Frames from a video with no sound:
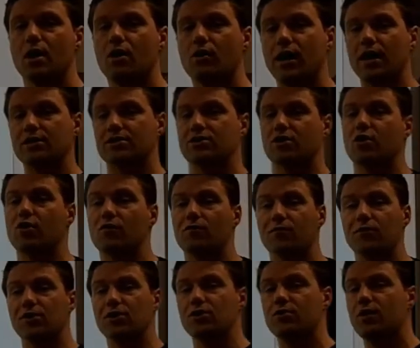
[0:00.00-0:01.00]
Okay, so
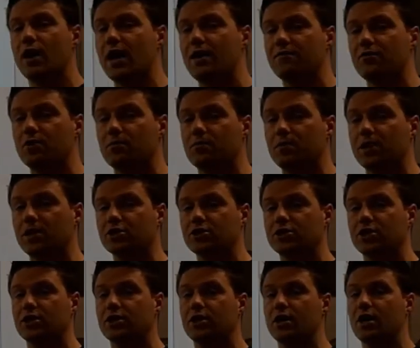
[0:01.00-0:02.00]
hopefully you have your
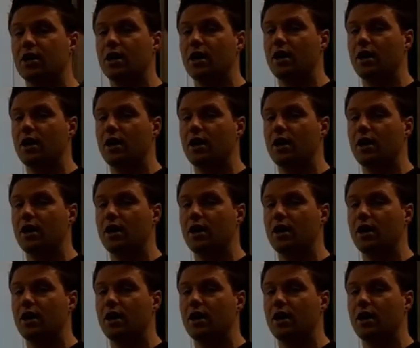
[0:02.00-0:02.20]
picture,